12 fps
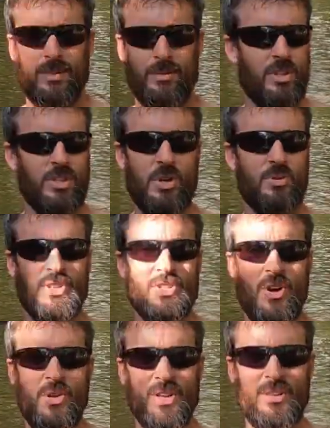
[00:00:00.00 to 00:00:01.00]
I'm going to soak
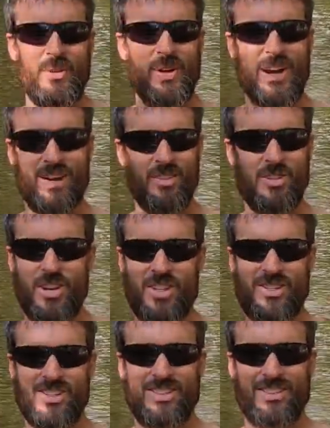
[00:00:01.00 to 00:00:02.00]
this all in while I have the
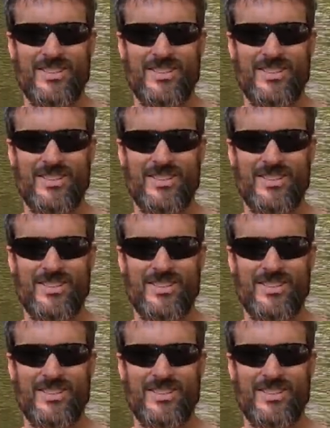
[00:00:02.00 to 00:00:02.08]
chance.